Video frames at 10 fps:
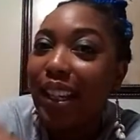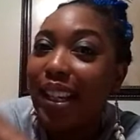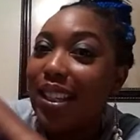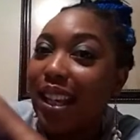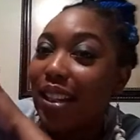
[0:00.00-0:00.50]

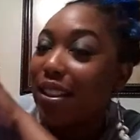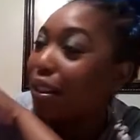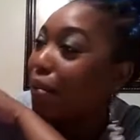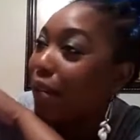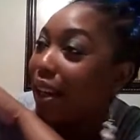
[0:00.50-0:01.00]
is
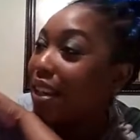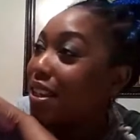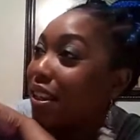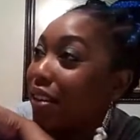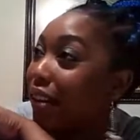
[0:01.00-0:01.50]
Angela
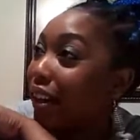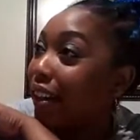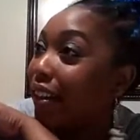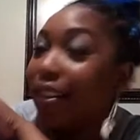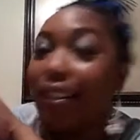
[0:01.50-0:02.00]
Bassett, okay?